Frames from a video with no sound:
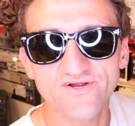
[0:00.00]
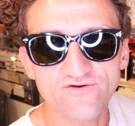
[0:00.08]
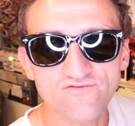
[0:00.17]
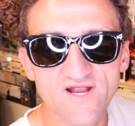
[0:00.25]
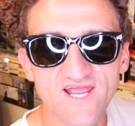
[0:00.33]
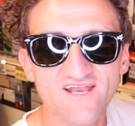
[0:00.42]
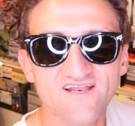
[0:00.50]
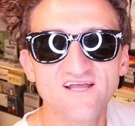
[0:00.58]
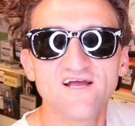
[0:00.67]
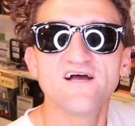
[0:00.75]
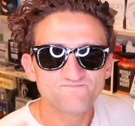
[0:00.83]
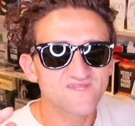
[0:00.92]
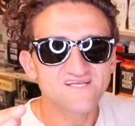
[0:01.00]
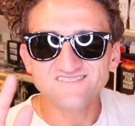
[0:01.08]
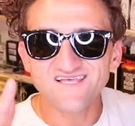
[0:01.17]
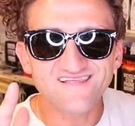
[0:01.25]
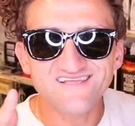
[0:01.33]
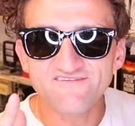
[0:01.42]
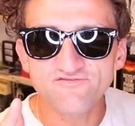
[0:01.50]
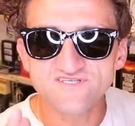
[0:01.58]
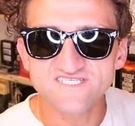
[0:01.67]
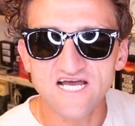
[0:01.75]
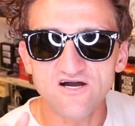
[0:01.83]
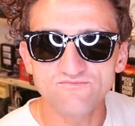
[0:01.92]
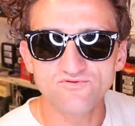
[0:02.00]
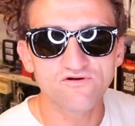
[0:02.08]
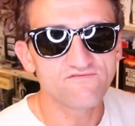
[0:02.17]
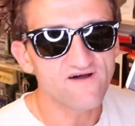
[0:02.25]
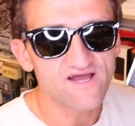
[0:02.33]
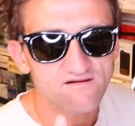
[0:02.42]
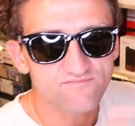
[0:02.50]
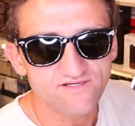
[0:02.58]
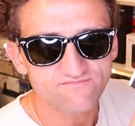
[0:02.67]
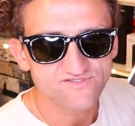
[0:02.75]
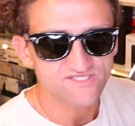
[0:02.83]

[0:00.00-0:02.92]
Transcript: They're great. Slightly different sound profile, but